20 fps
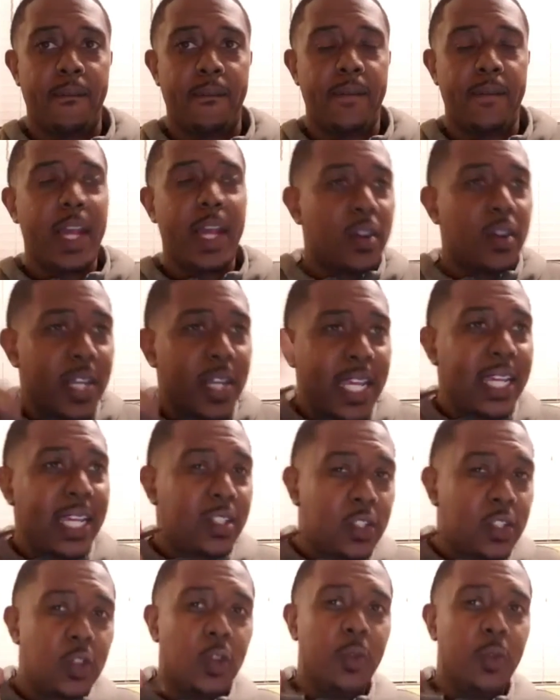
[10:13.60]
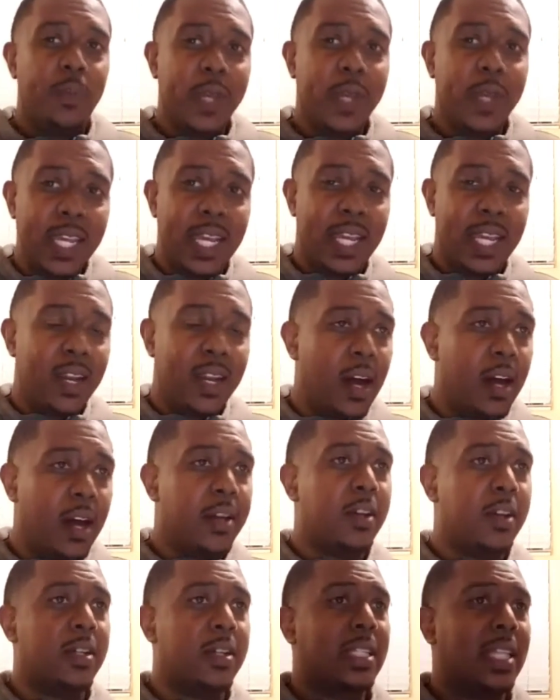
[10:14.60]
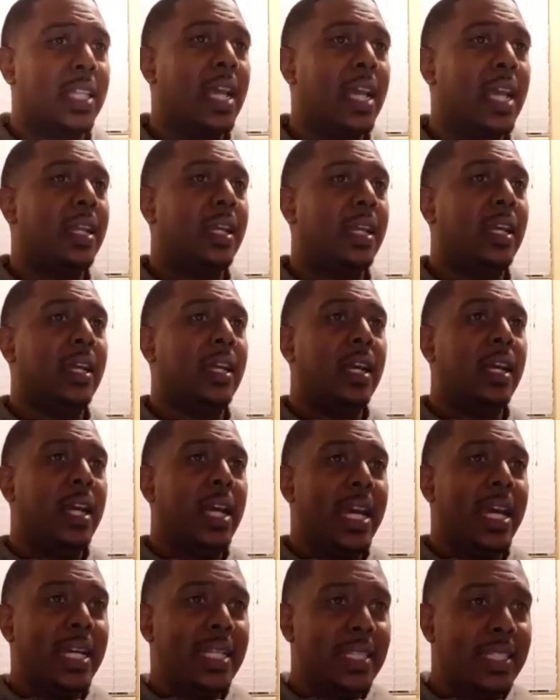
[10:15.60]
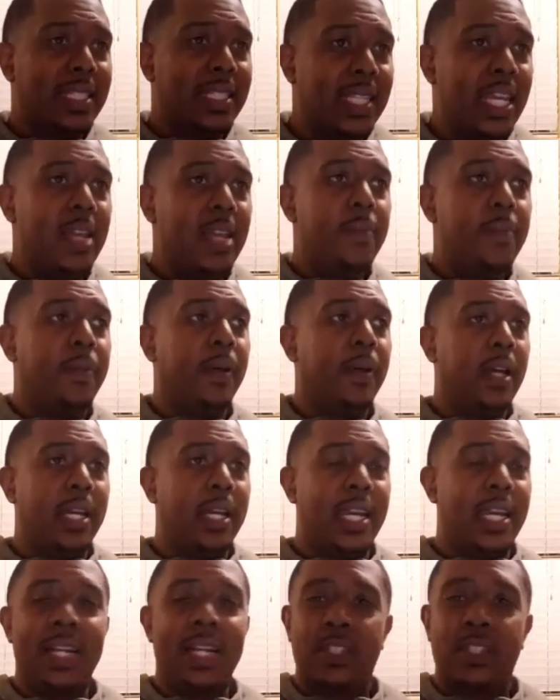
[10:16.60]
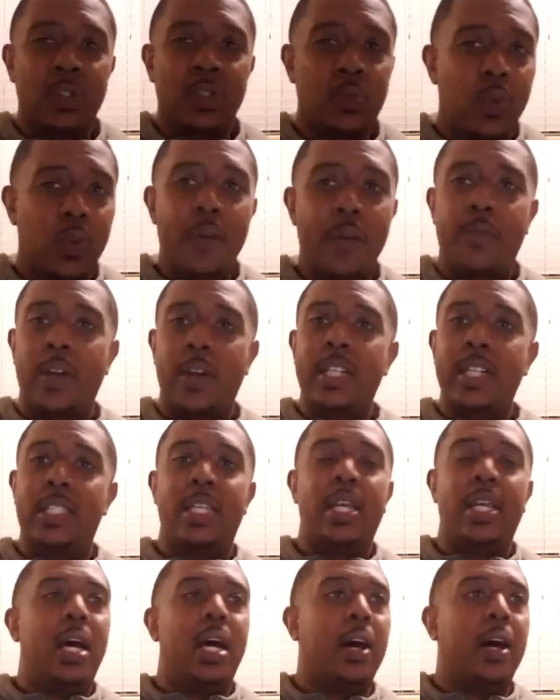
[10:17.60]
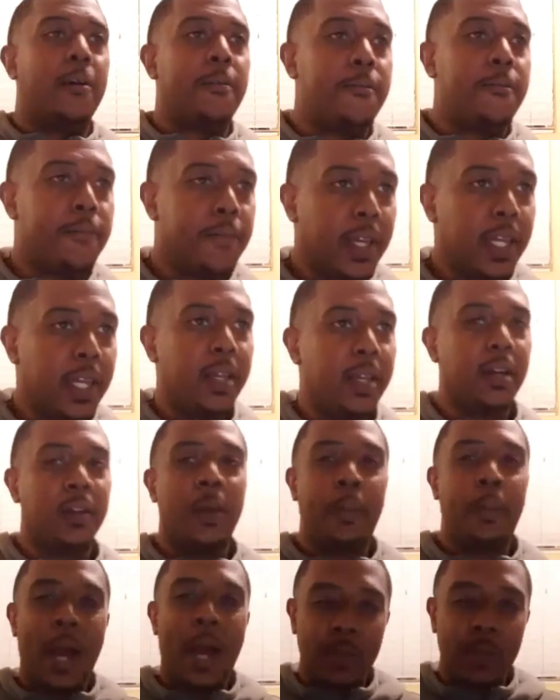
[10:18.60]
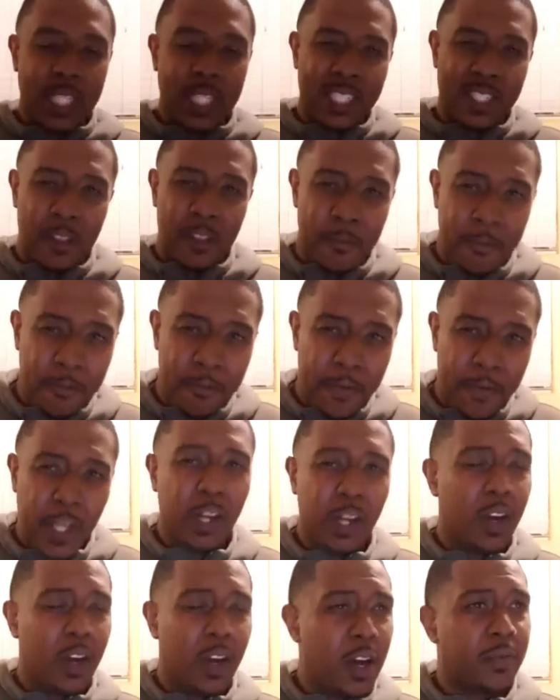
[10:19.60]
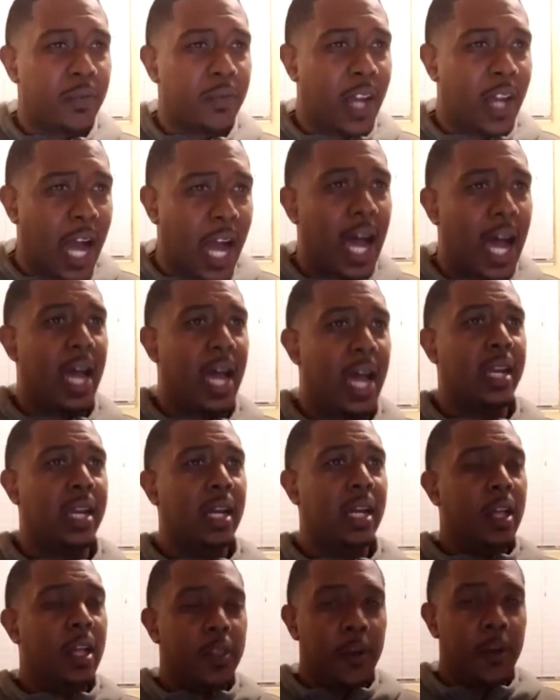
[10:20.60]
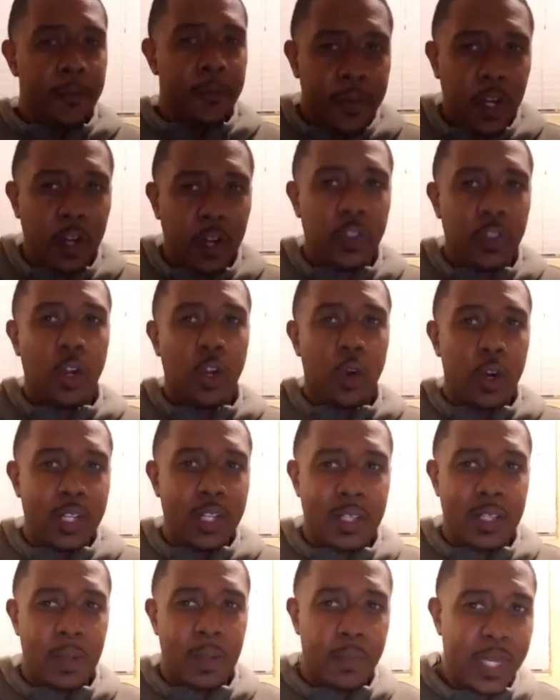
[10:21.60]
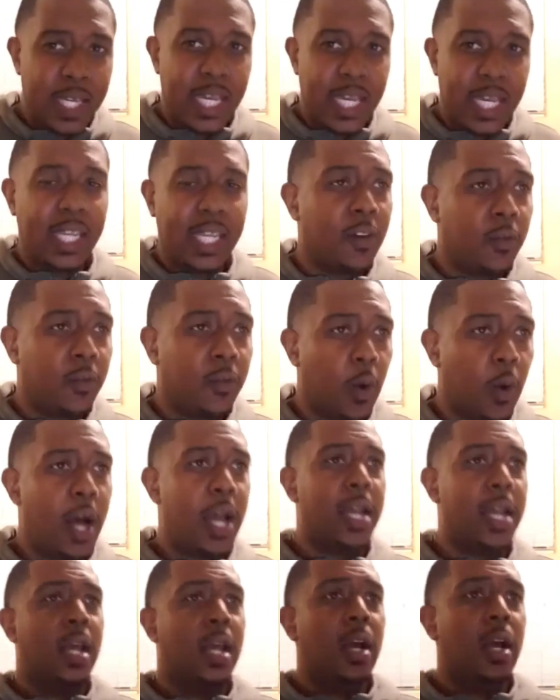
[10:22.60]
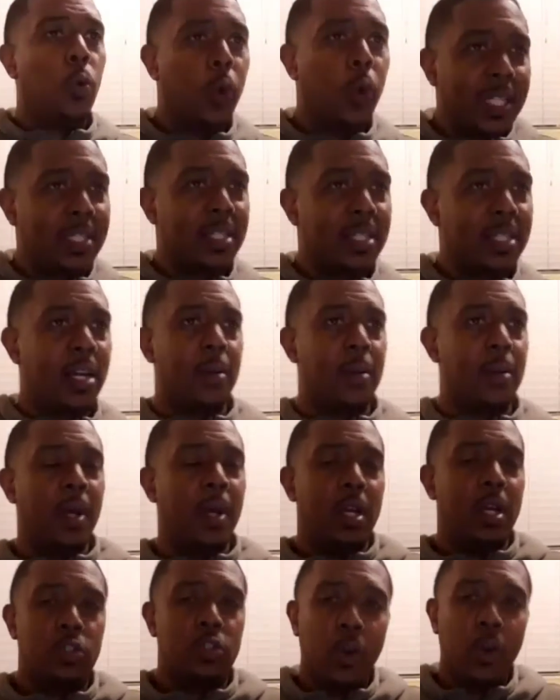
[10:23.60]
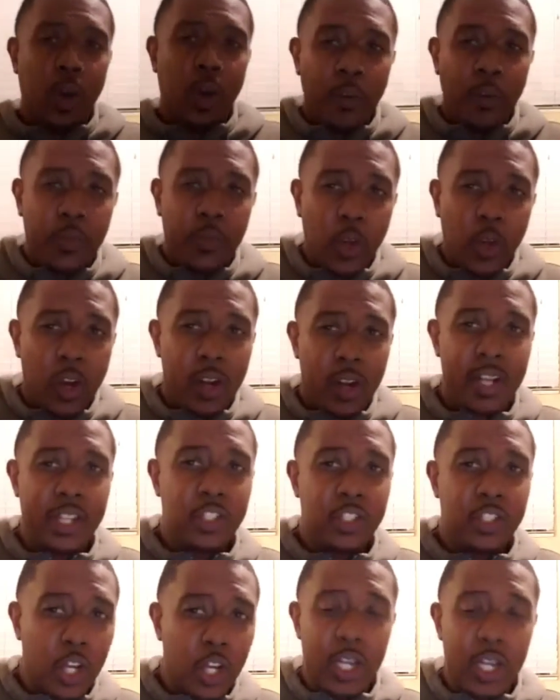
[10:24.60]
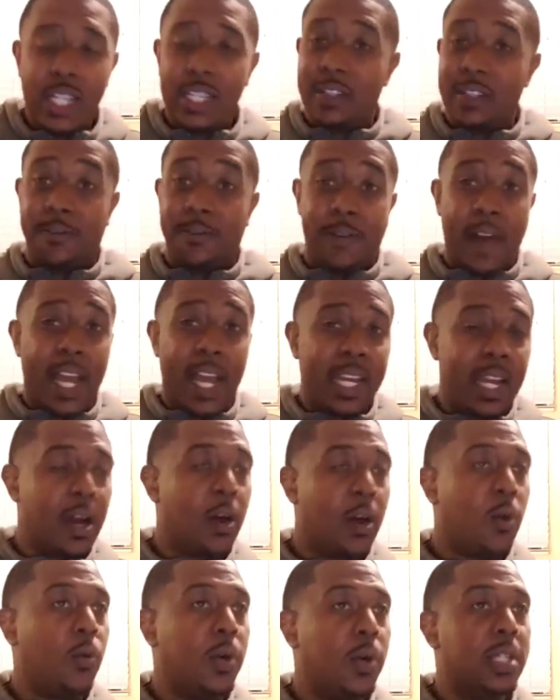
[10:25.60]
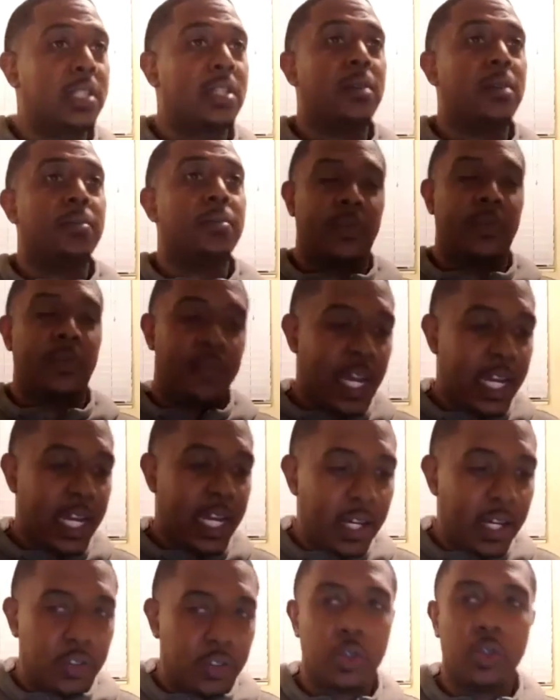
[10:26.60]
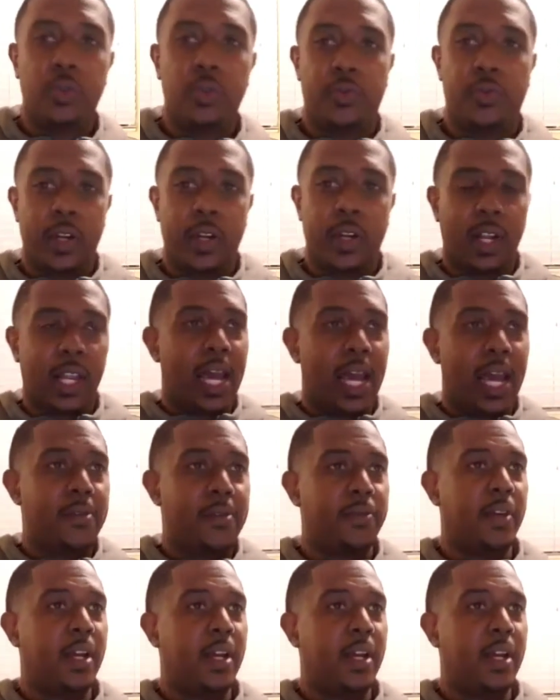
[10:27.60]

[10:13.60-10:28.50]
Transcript: There needs to be an understanding, a deep, not just reverence, a fear. The Bible says the fear of God, the fear of the Lord is the beginning of what? Wisdom. So uh, if you're on a journey to find out wisdom, to find out truth for your life,